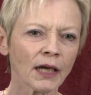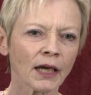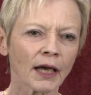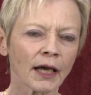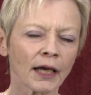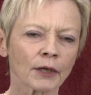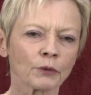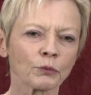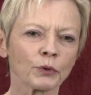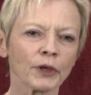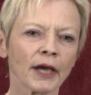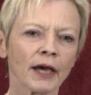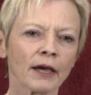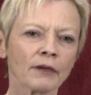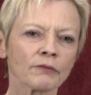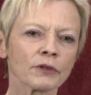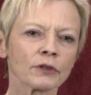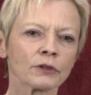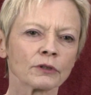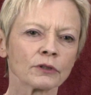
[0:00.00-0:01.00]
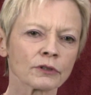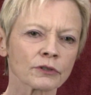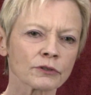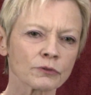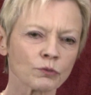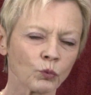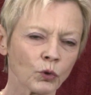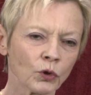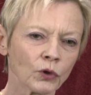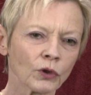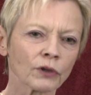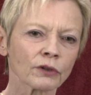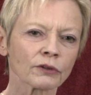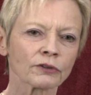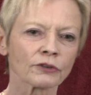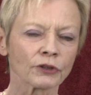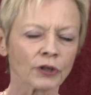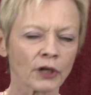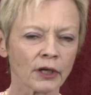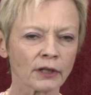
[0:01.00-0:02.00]
and we have the horse walk,
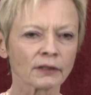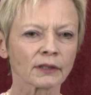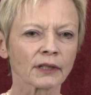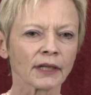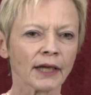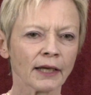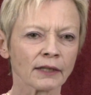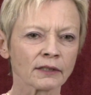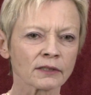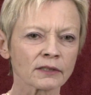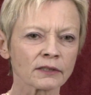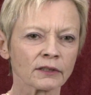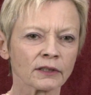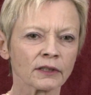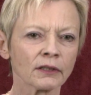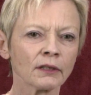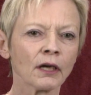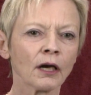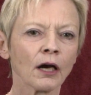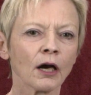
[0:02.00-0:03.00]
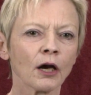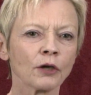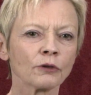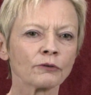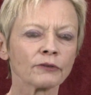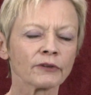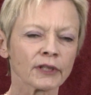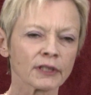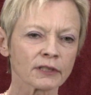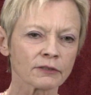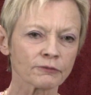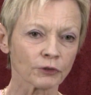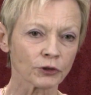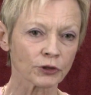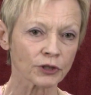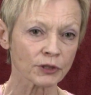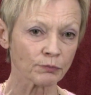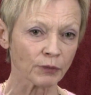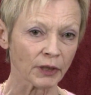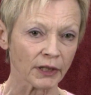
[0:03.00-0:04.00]
trot, canter over these
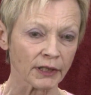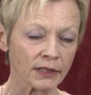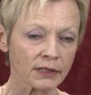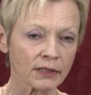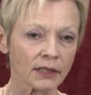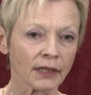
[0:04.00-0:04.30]
force plates.